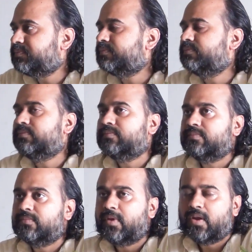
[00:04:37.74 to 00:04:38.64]

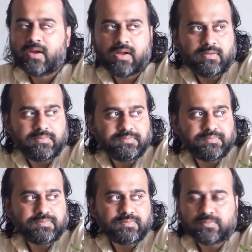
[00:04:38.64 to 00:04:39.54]

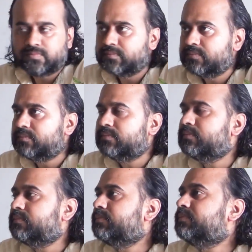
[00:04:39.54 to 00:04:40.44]

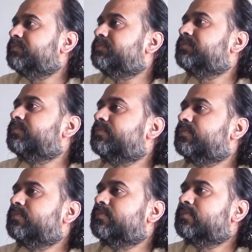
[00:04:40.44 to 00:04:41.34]

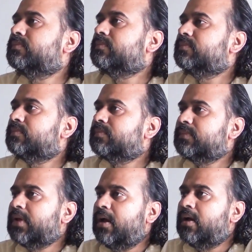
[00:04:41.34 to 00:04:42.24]

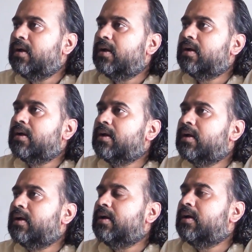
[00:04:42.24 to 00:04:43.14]

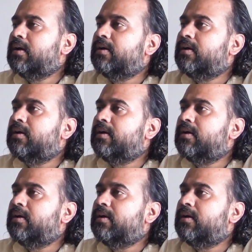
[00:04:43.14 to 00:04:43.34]
Nobody speaks.